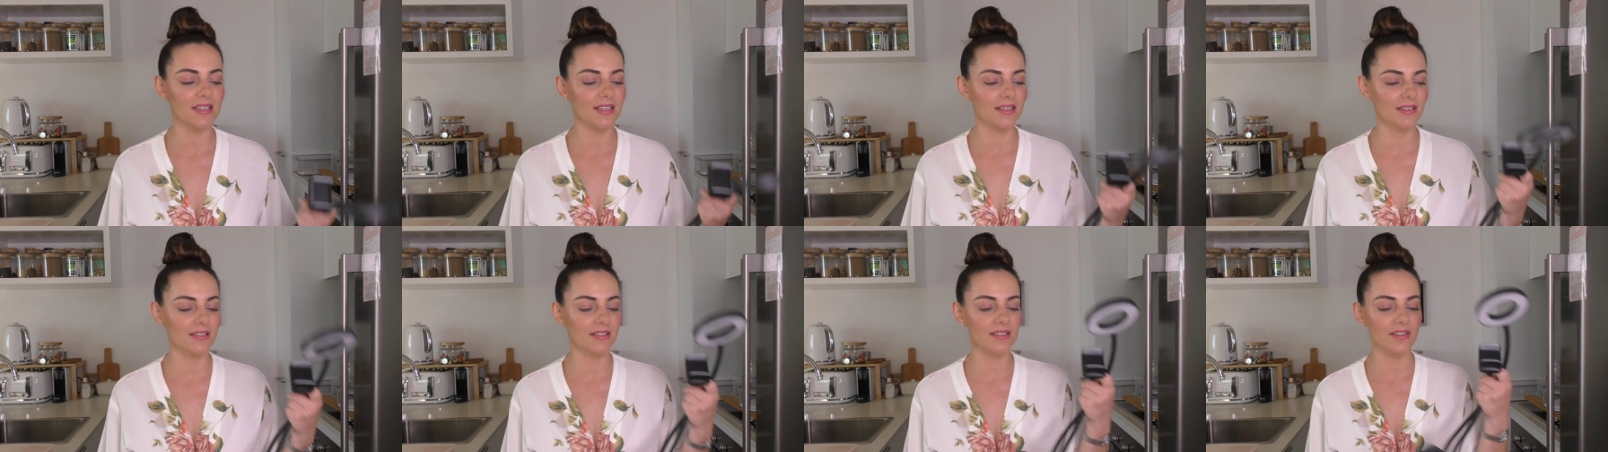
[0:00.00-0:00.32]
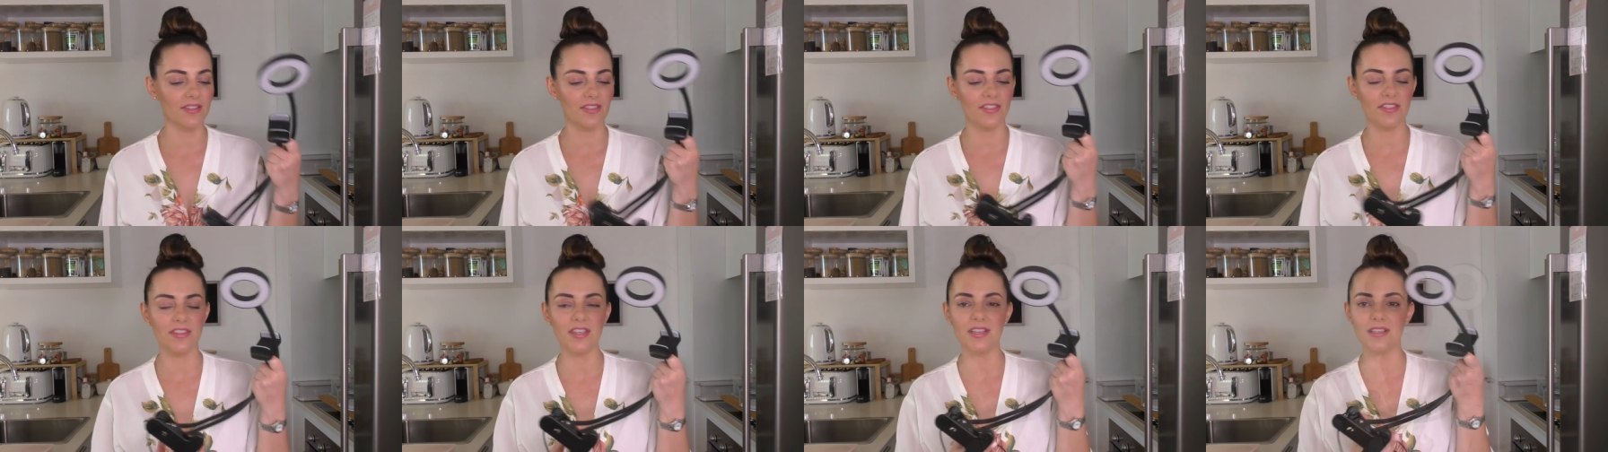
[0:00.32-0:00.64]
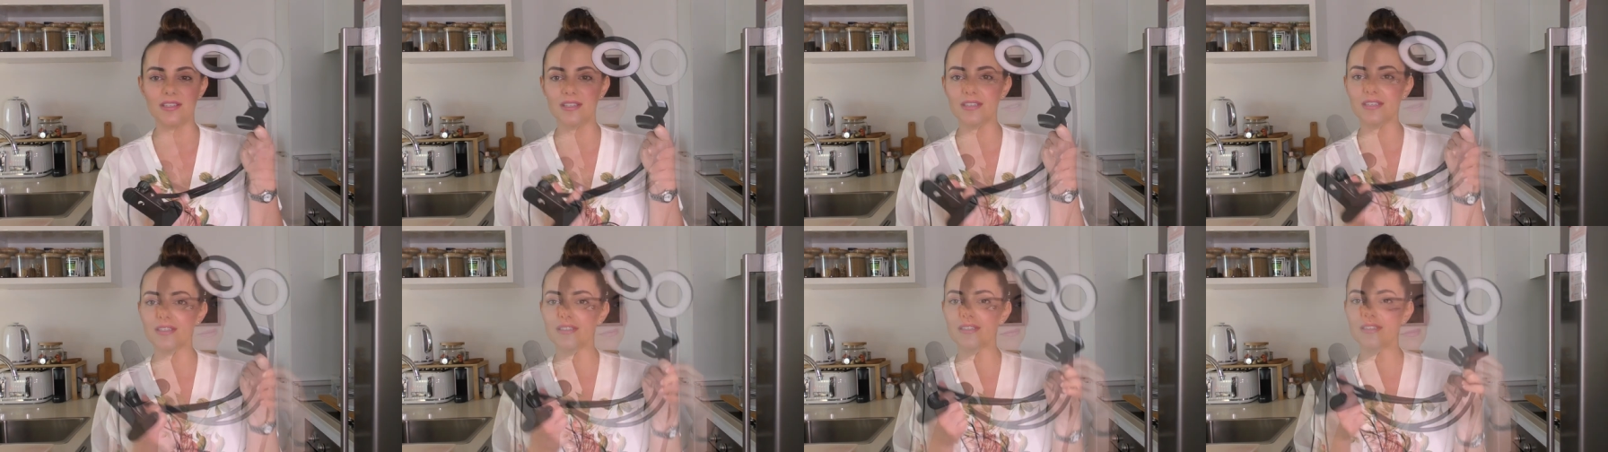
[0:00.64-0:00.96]
is
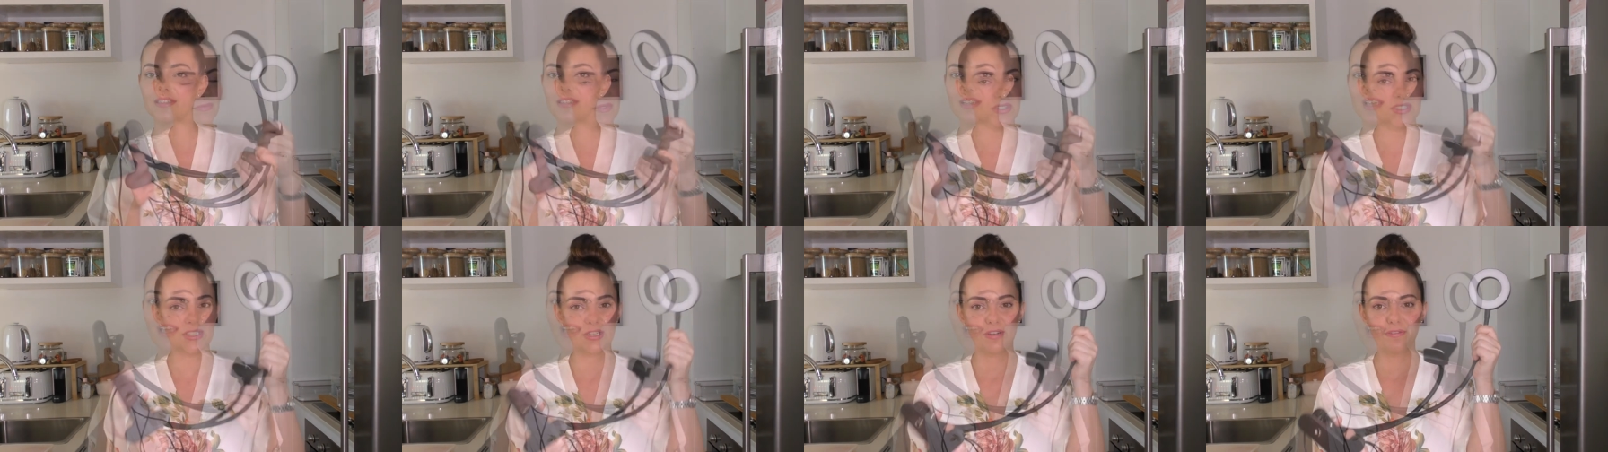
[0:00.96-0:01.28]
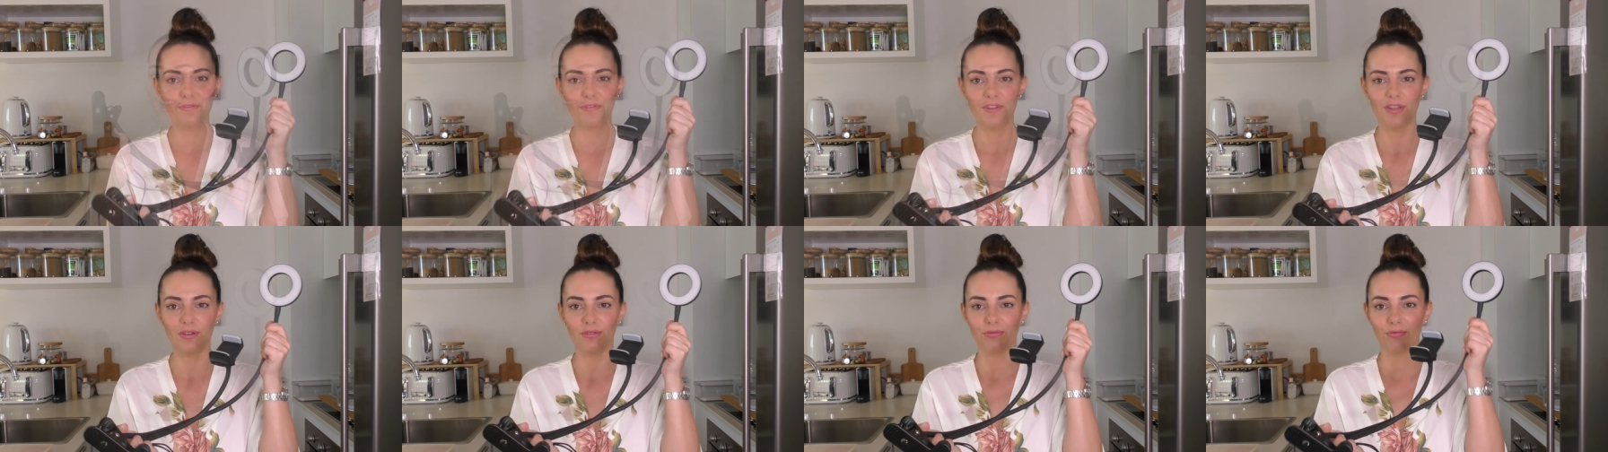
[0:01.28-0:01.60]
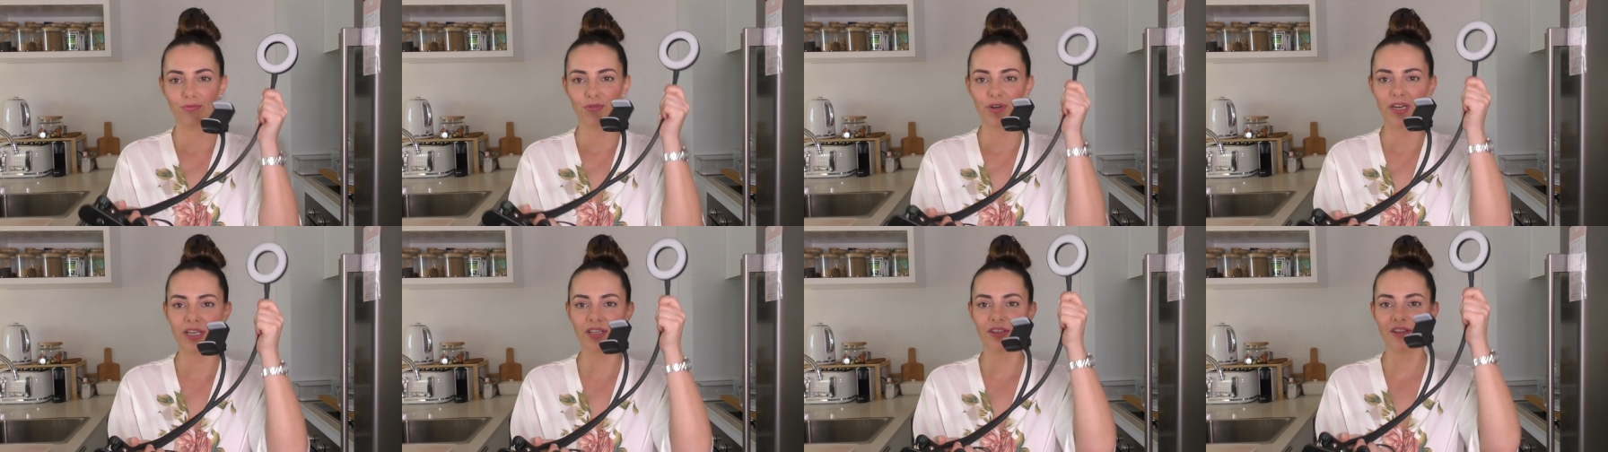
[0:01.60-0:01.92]
this
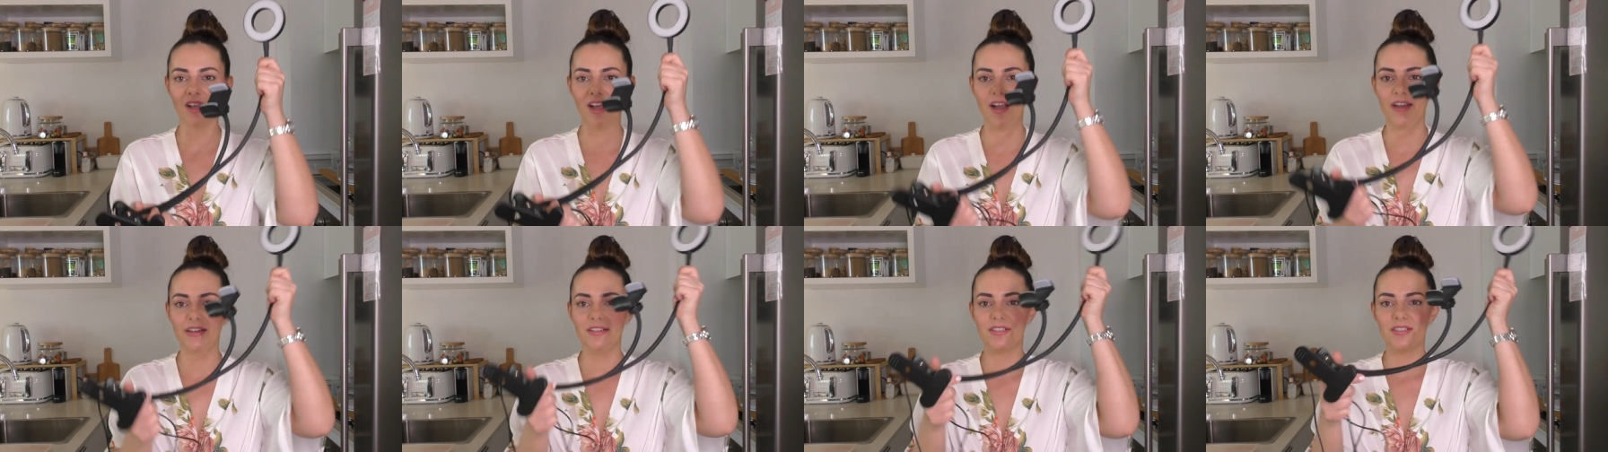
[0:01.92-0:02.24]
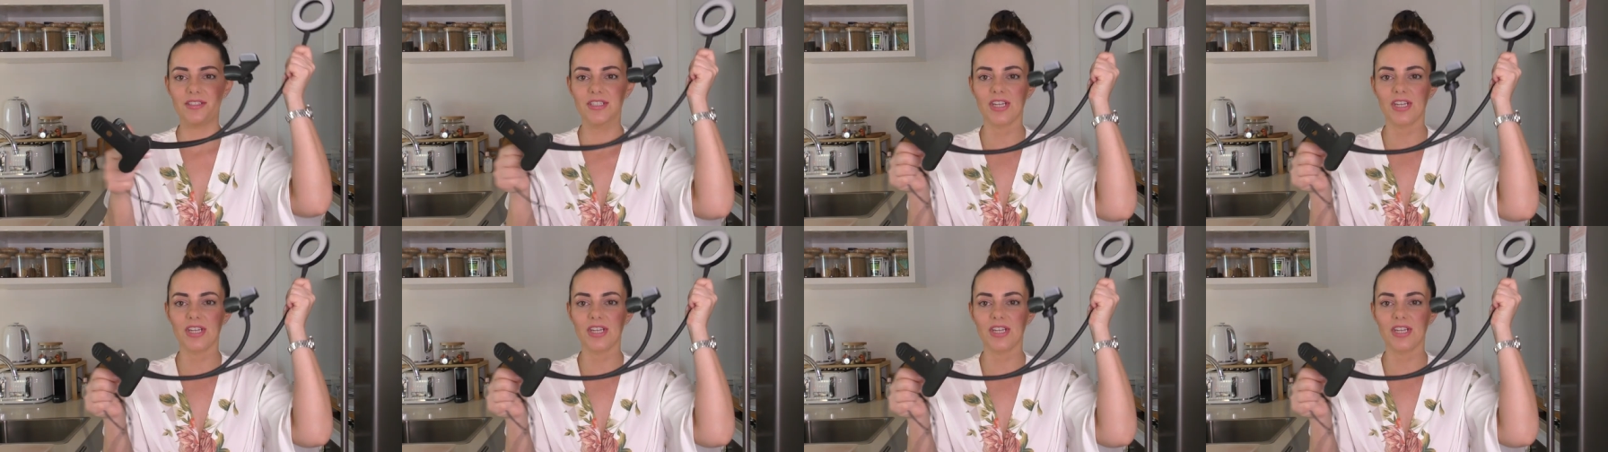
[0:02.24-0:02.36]
selfie ring light